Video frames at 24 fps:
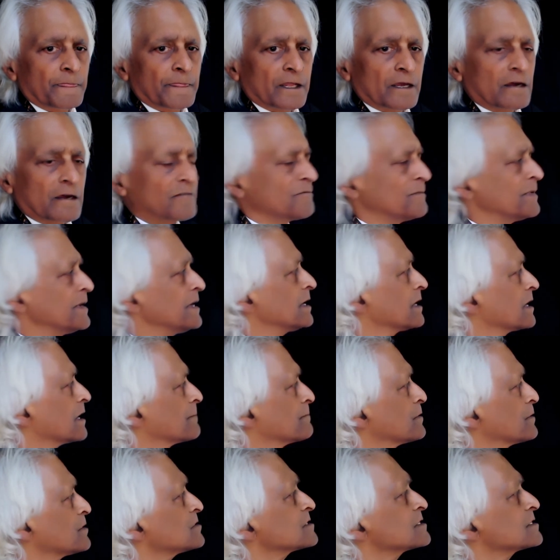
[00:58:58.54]
Of being a
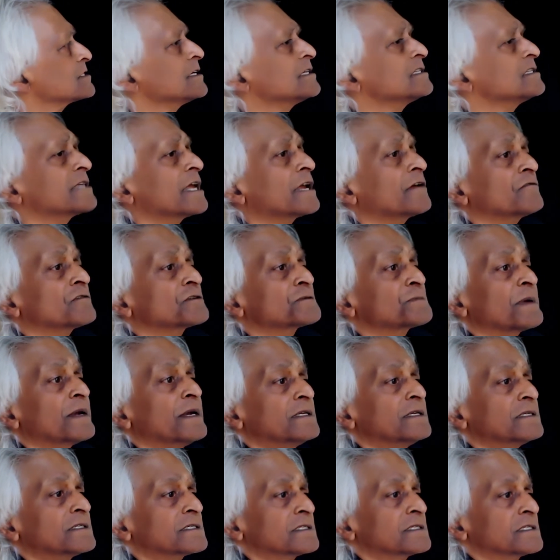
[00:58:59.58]
person in sacred
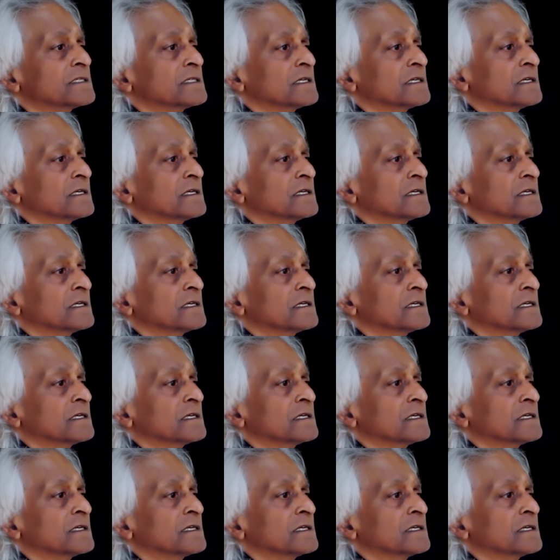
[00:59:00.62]
space.